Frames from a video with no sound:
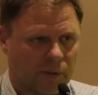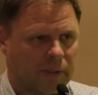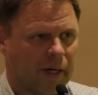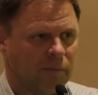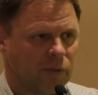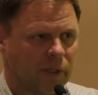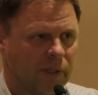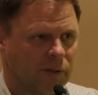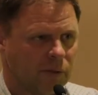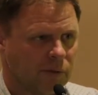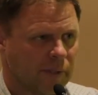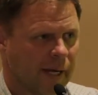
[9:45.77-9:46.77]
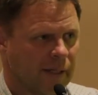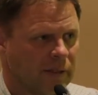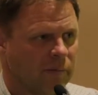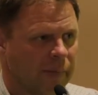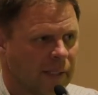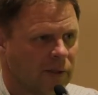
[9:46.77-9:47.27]
type trees whose highest
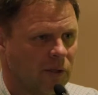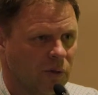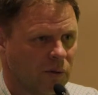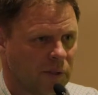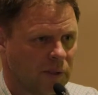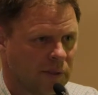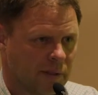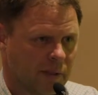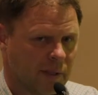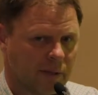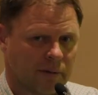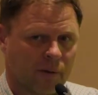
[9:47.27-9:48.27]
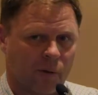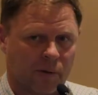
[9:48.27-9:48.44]
and best use is to hold